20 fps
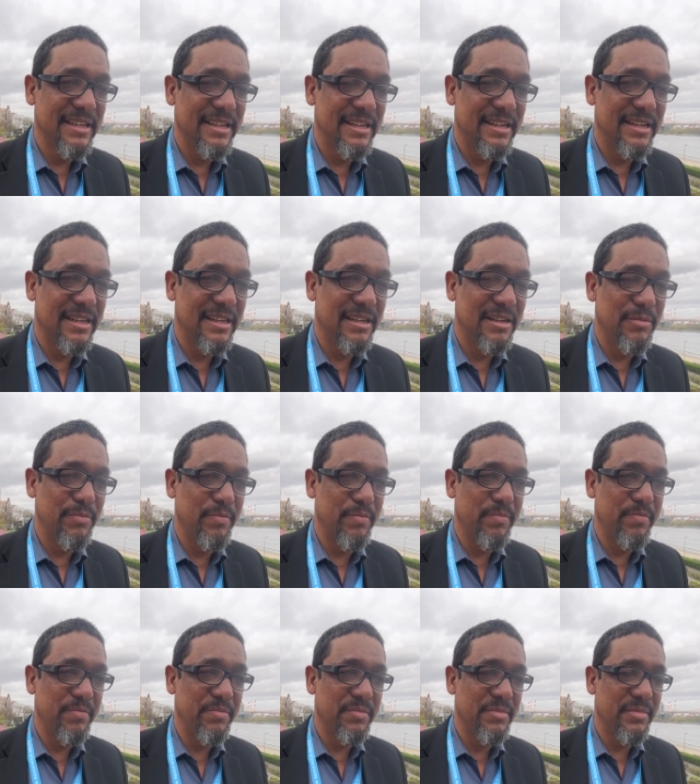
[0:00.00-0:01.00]

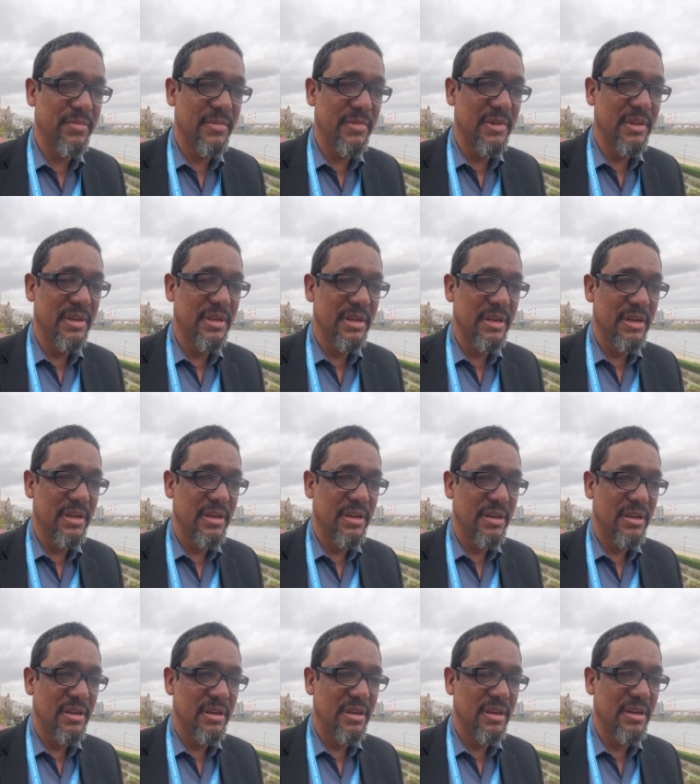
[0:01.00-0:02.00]
um,
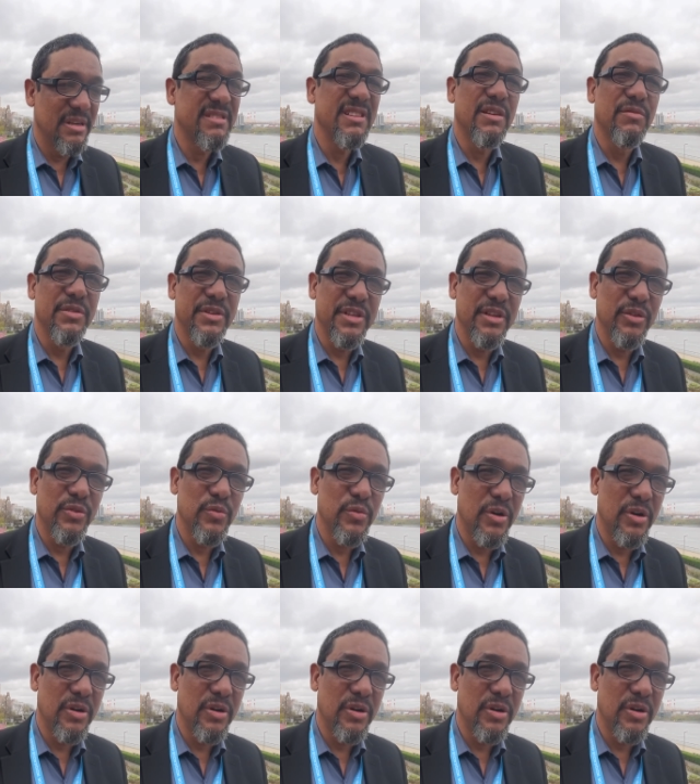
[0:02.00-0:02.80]
is everything to